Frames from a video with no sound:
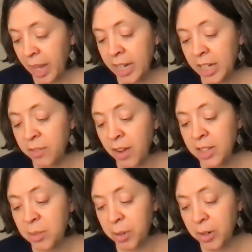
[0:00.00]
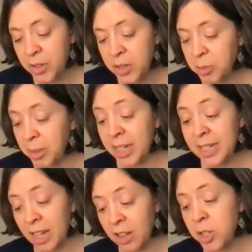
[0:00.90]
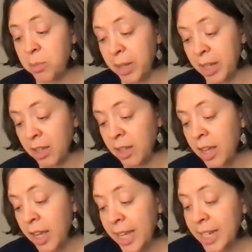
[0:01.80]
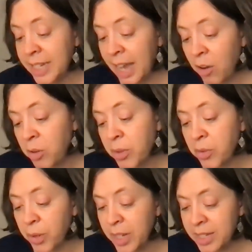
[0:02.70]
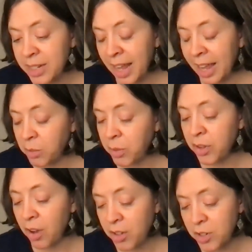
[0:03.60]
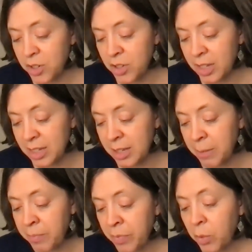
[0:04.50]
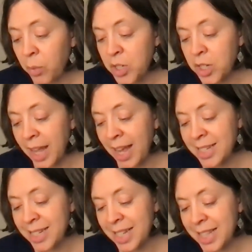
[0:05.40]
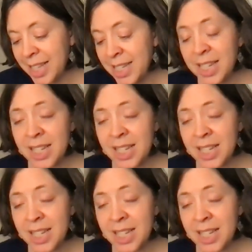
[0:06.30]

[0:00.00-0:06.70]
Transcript: And he defines a person to be an intelligent being endowed with reason and with consciousness, which last he thinks